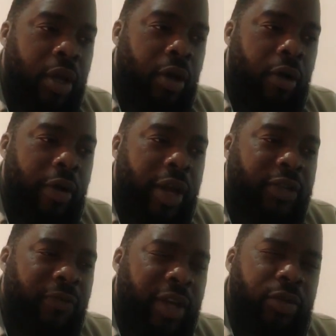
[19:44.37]
All right, let's
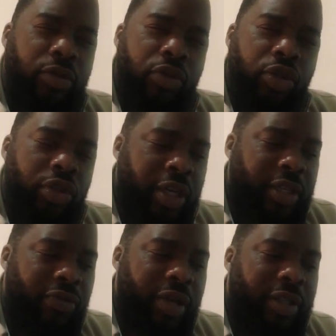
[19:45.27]
find a solution. Let's
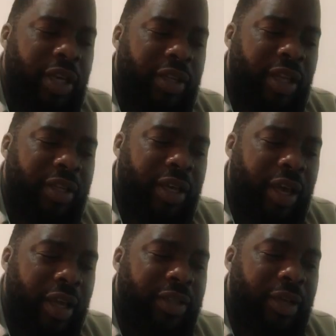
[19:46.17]
create a
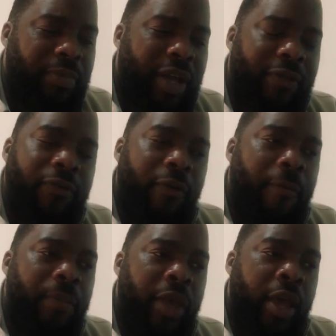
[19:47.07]
dedicated
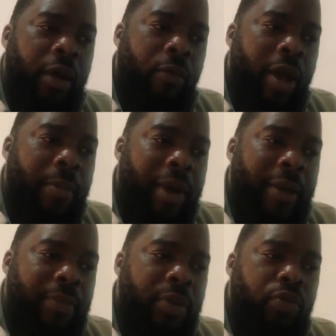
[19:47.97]
platform whereby
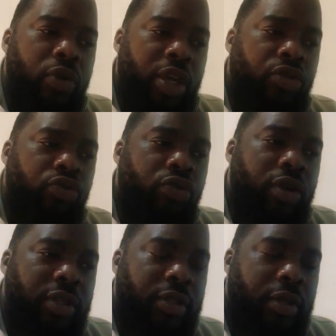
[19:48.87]
people can
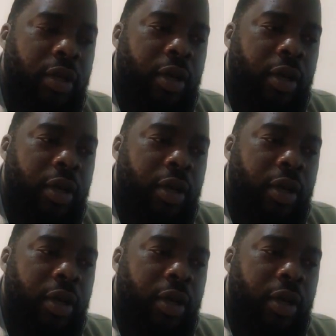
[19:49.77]
trust,